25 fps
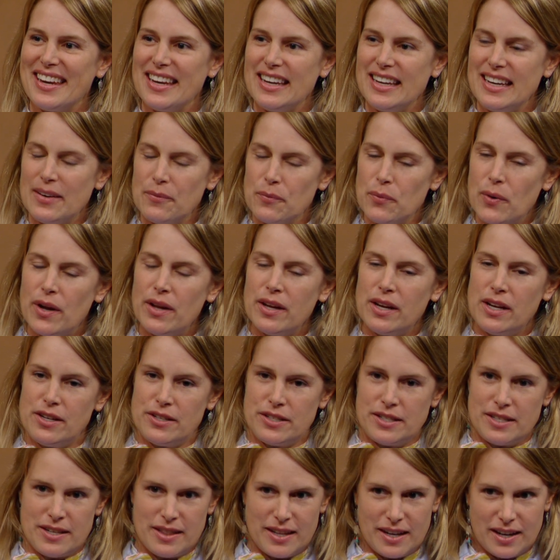Well,
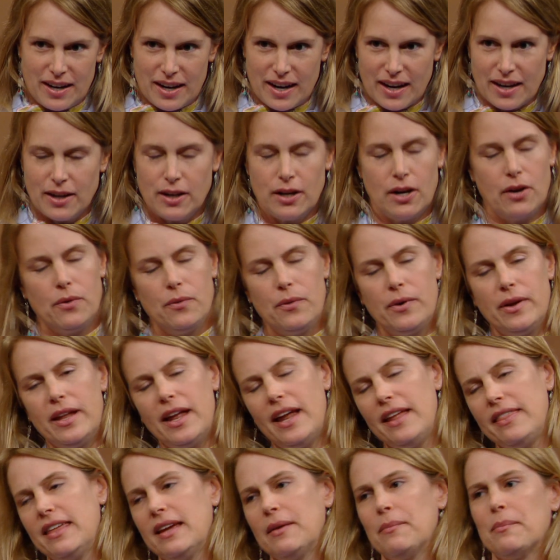Houston, there, you know, well,
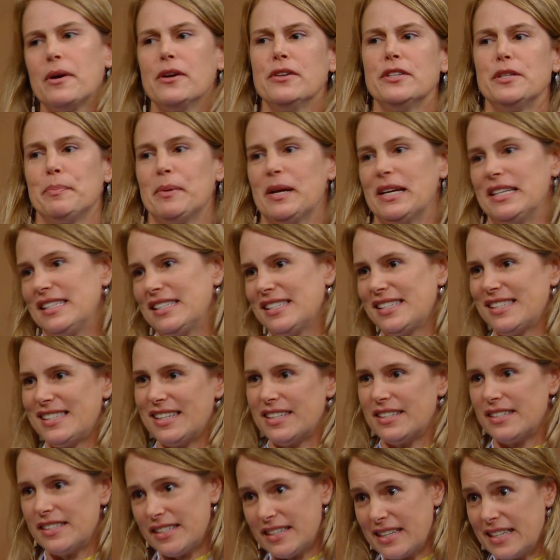I think most places
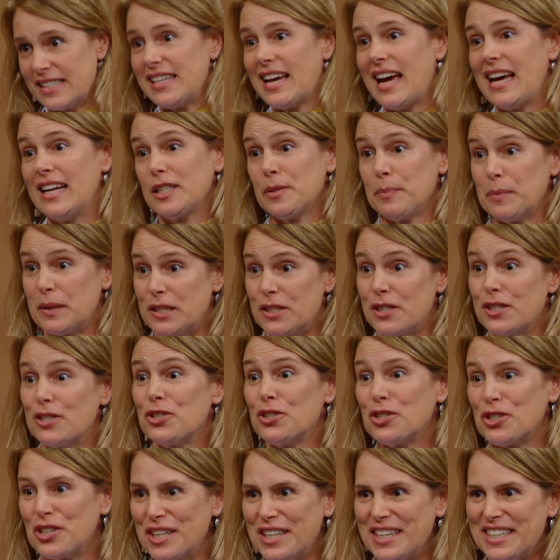there's an attachment to
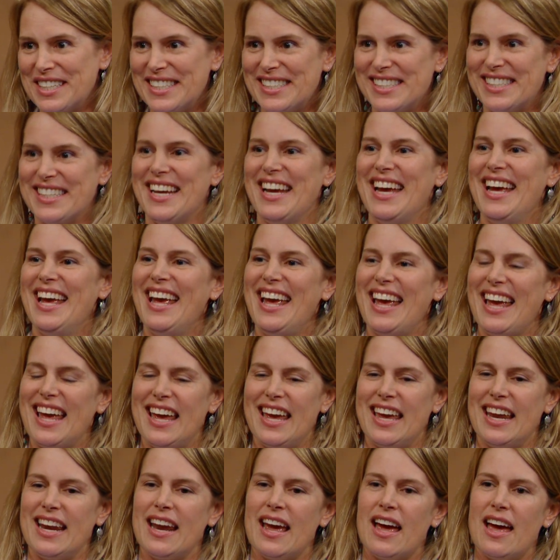trees, right.
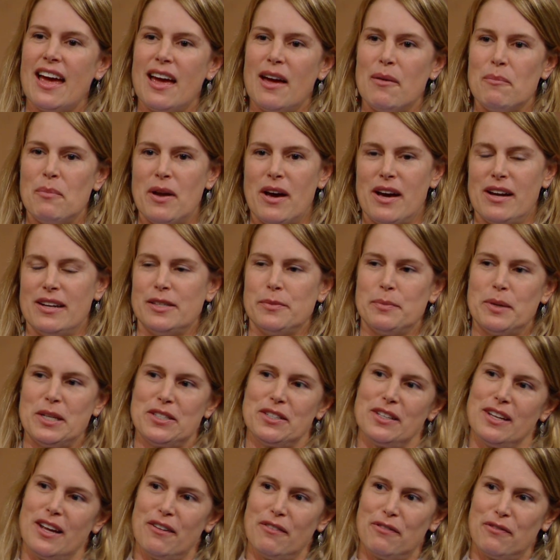and um, not as
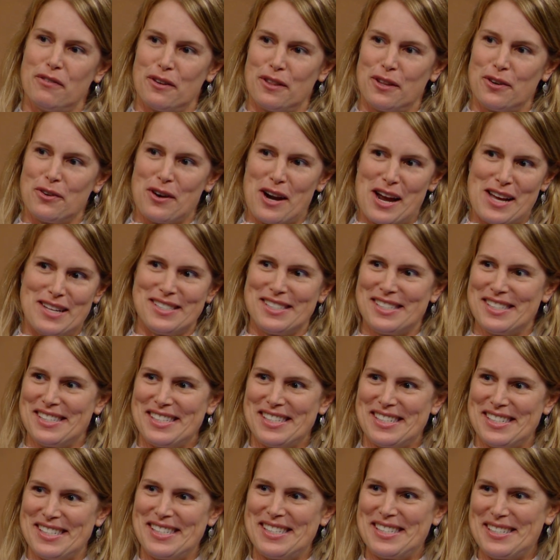much love for the grassland
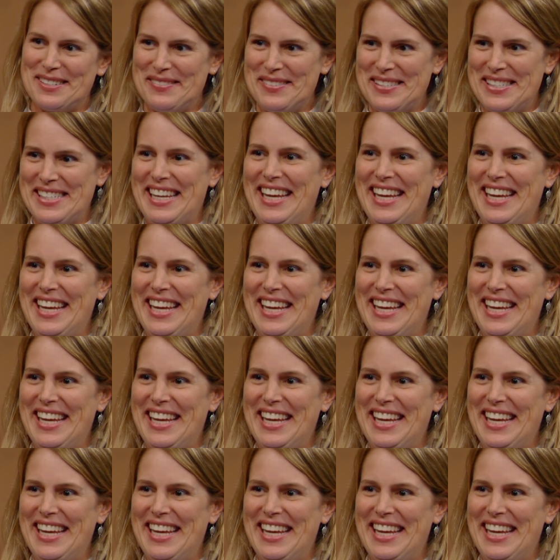systems,